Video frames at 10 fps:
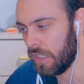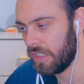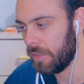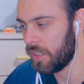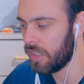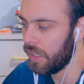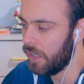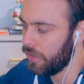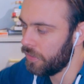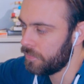It seems like they
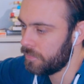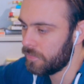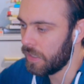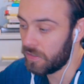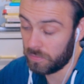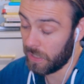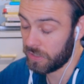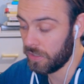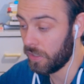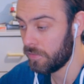are though. That's
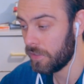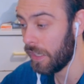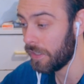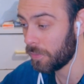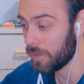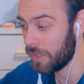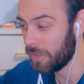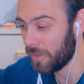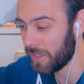actually no, that is what they're